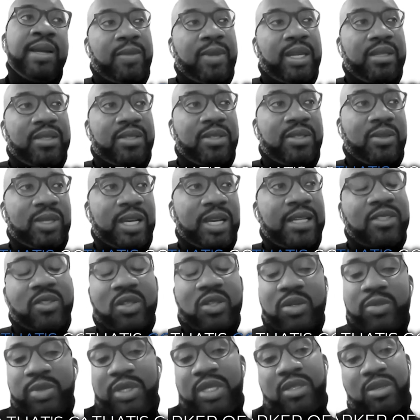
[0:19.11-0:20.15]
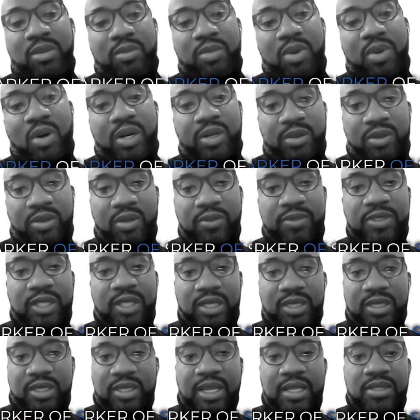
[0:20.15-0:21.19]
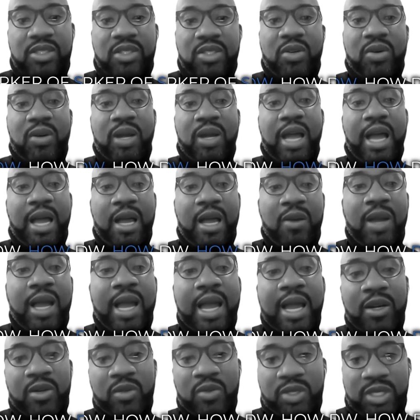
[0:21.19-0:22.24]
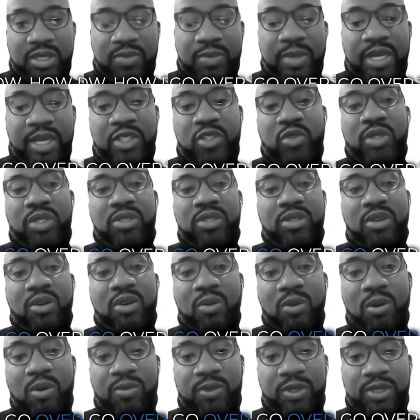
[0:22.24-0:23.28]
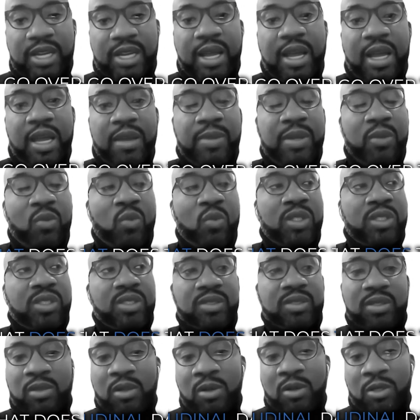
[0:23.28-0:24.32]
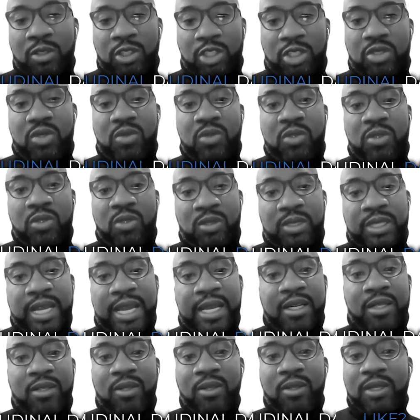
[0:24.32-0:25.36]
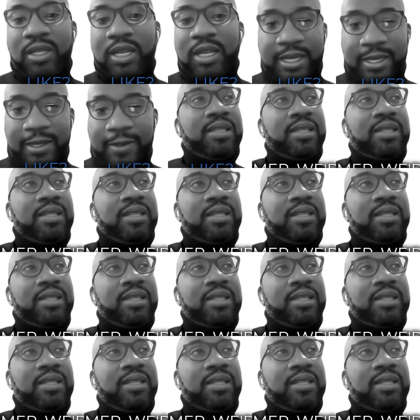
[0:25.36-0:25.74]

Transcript: And so that's going to be the marker of success. You know, how do these metrics go over time and what does the longitudinal data look like?